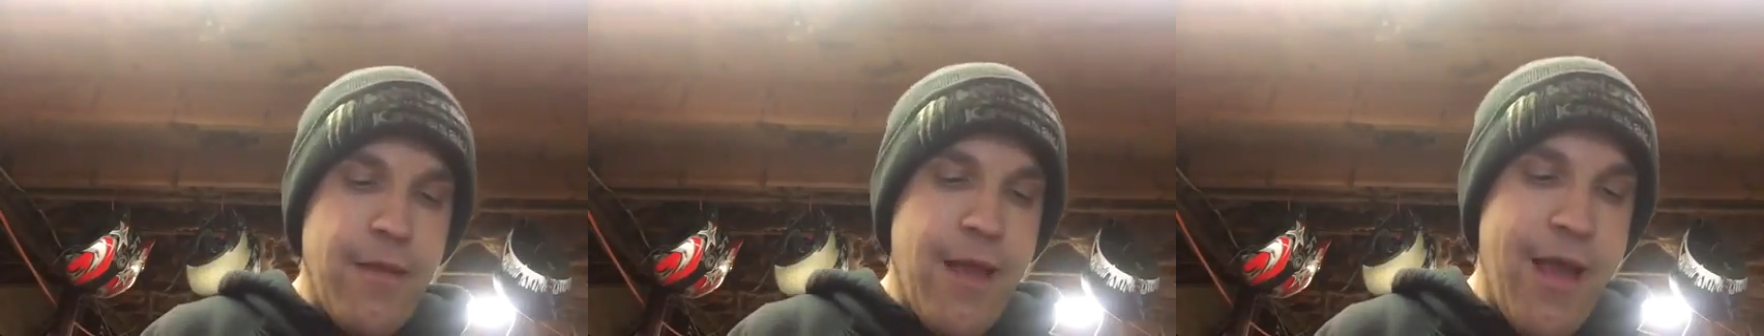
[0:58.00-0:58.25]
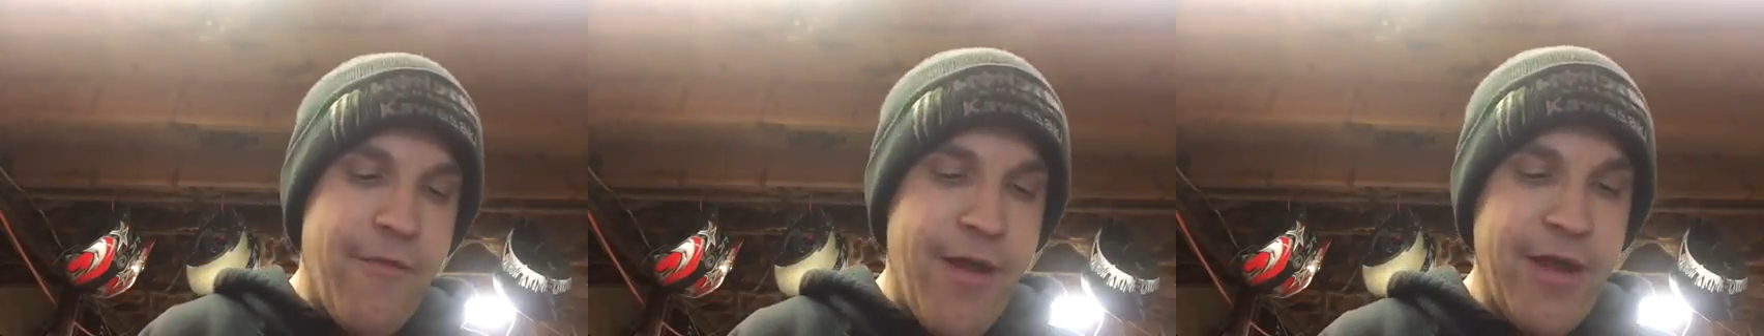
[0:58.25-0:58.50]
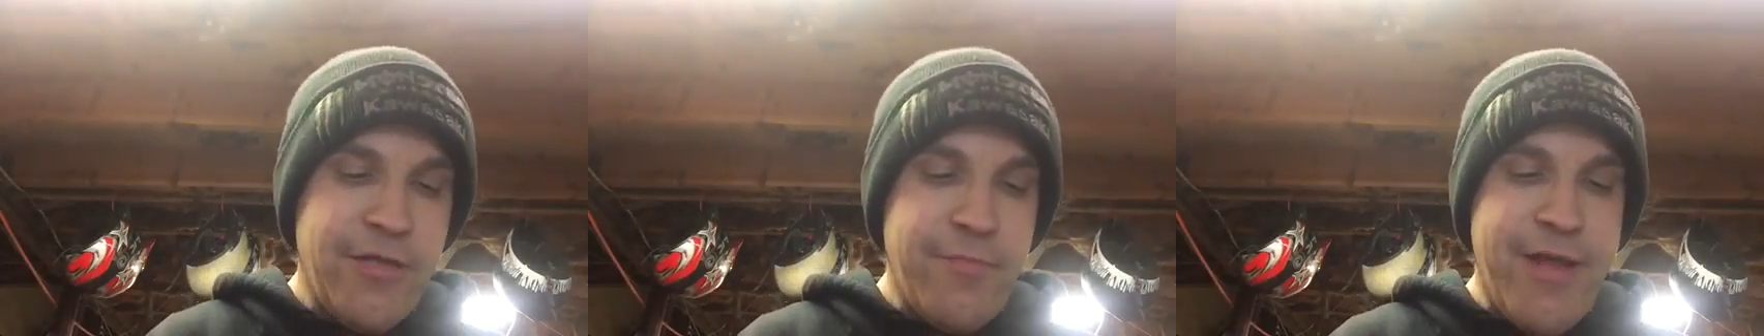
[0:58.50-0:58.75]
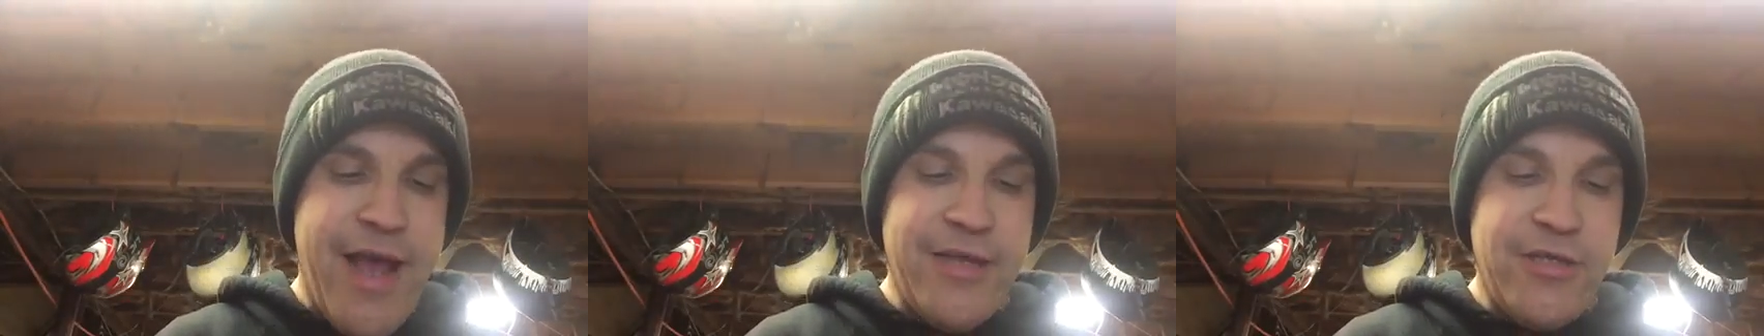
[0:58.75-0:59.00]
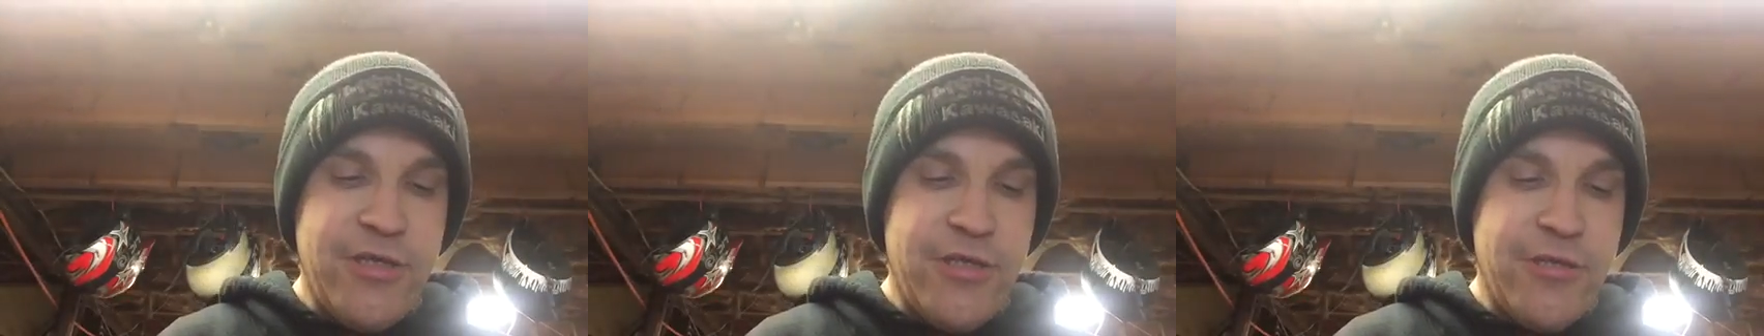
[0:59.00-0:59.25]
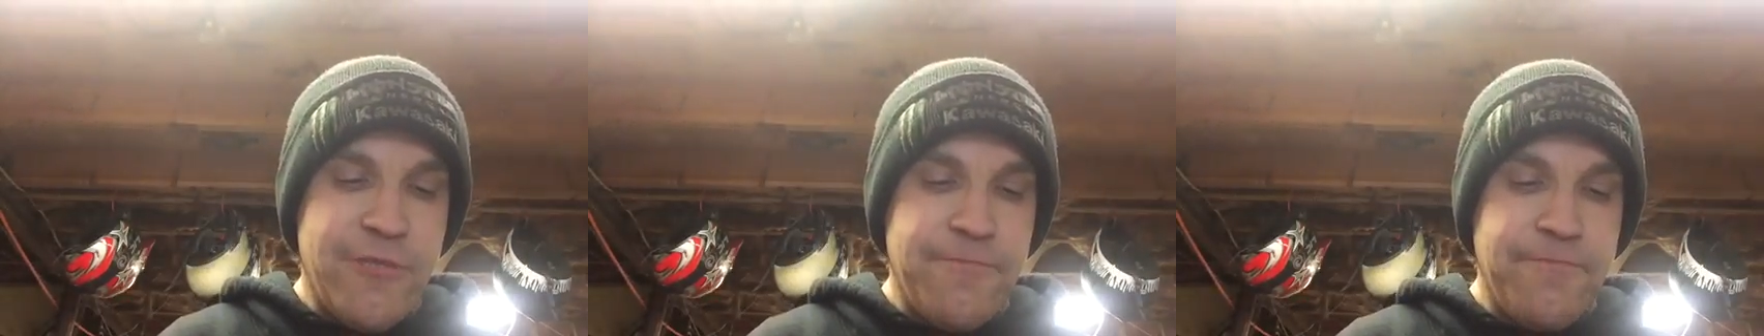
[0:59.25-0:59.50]
I ran some
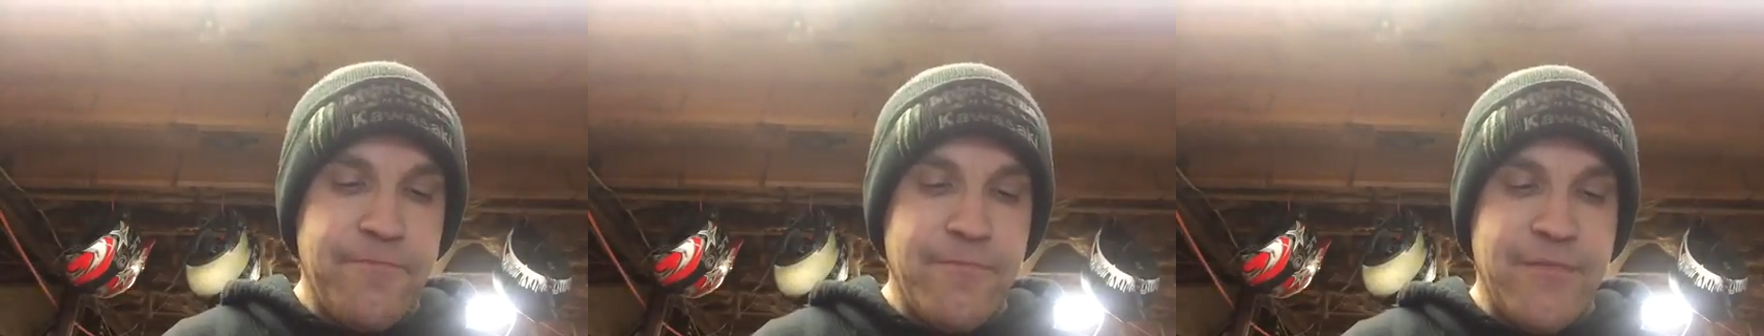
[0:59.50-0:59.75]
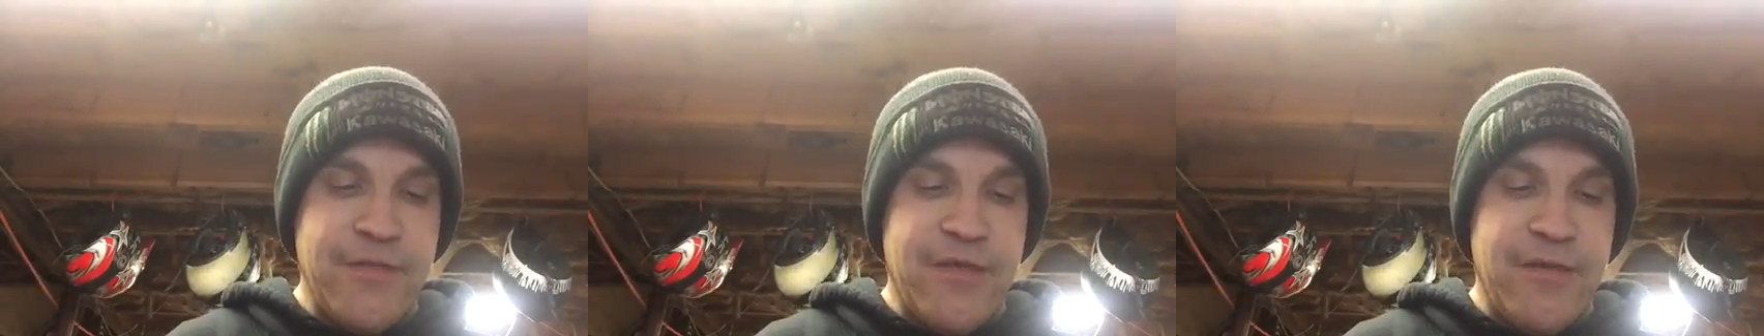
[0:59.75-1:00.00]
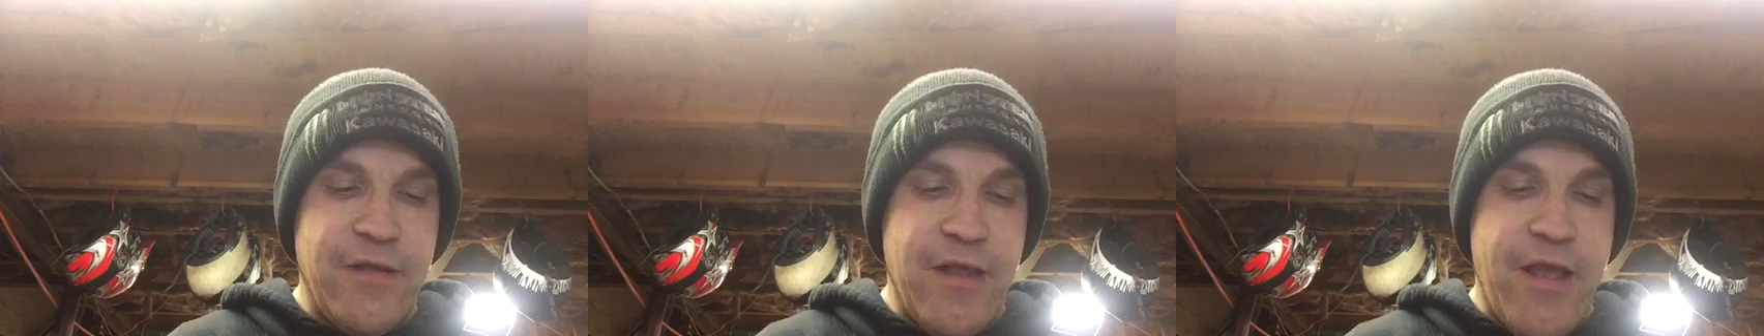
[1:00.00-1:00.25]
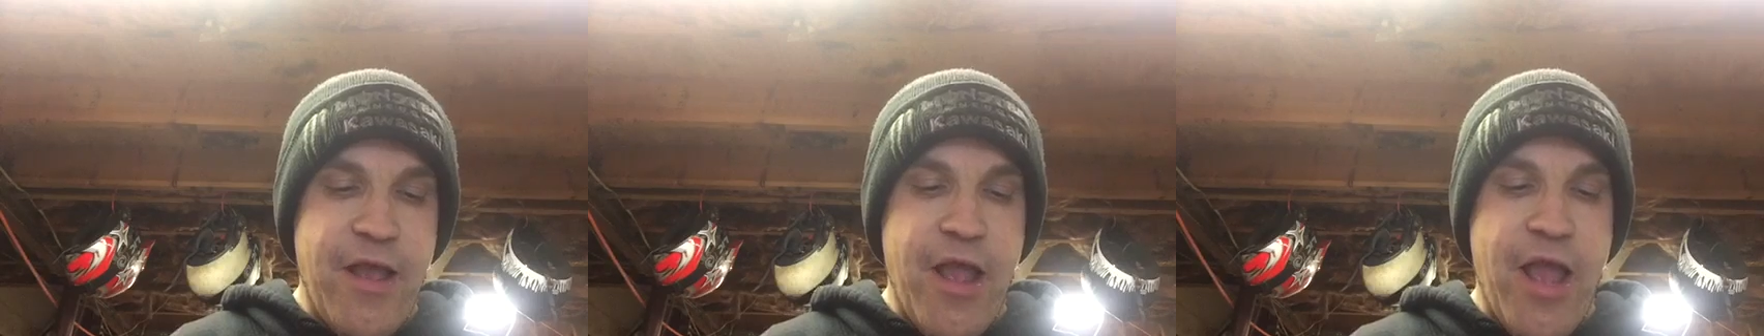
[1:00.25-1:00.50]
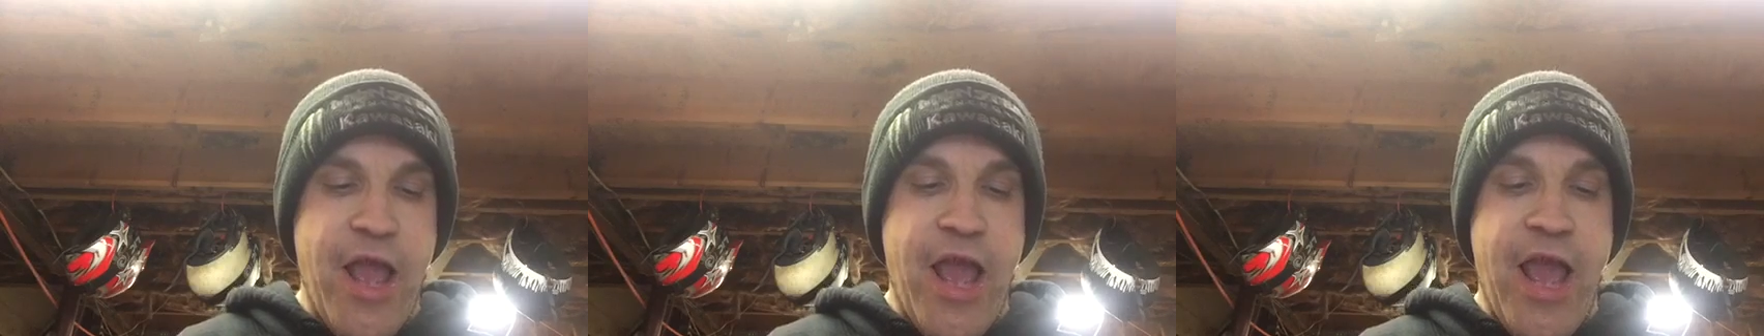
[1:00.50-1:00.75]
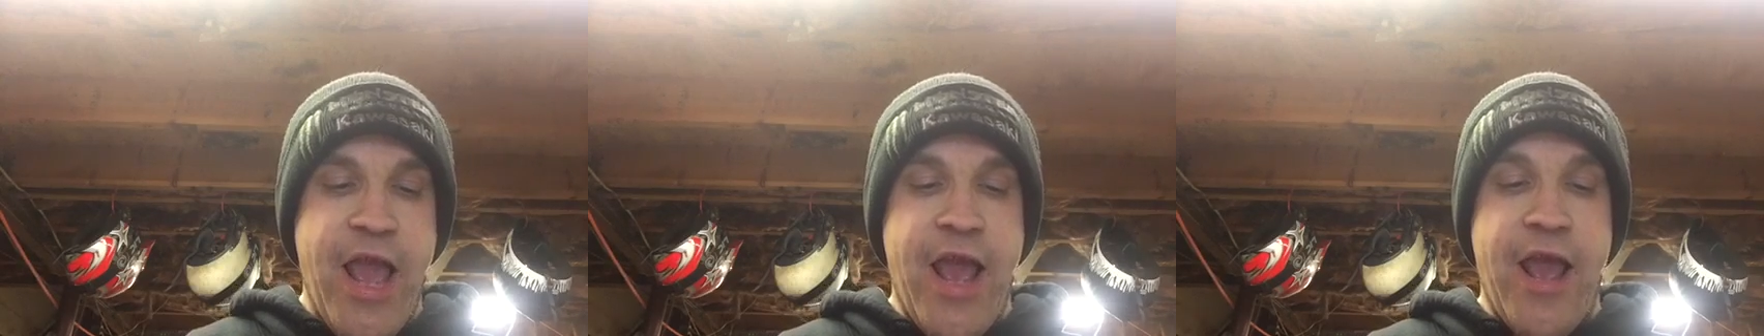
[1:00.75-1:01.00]
tests,
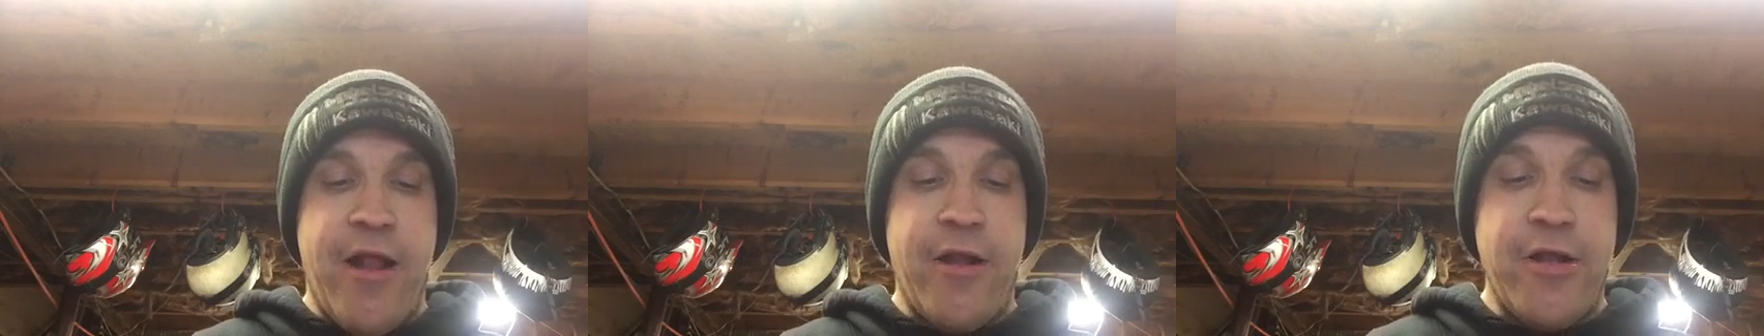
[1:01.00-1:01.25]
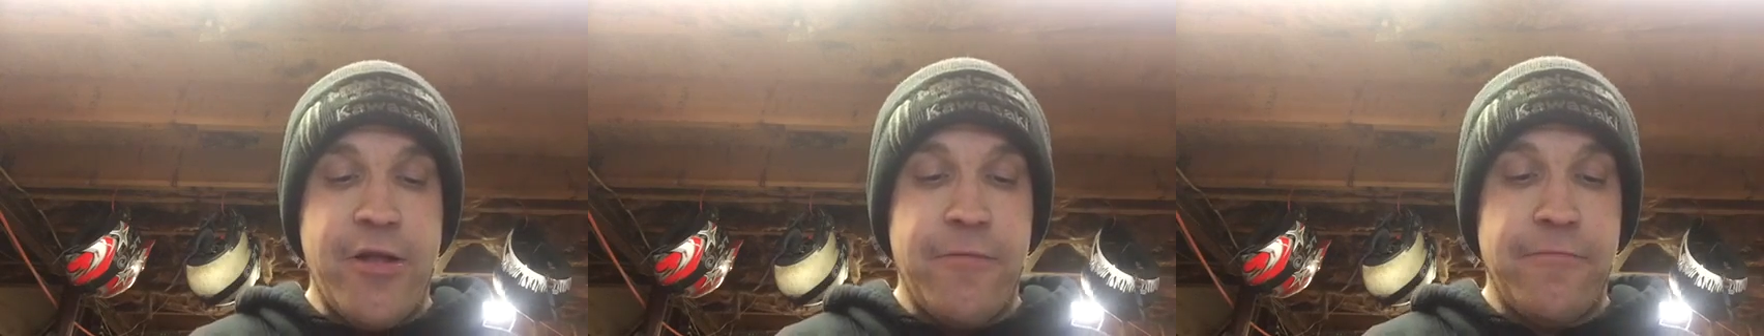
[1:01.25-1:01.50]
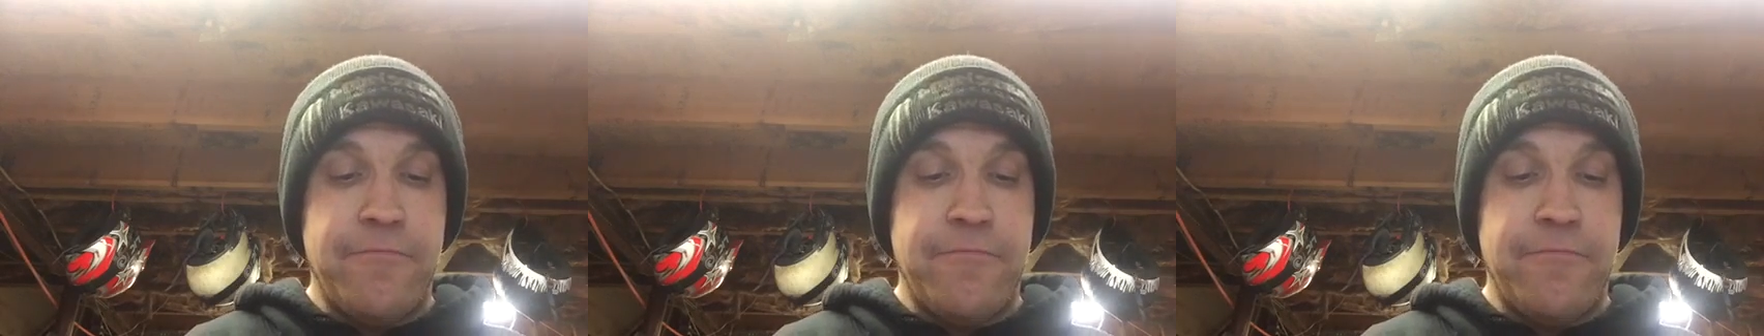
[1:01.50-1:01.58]
and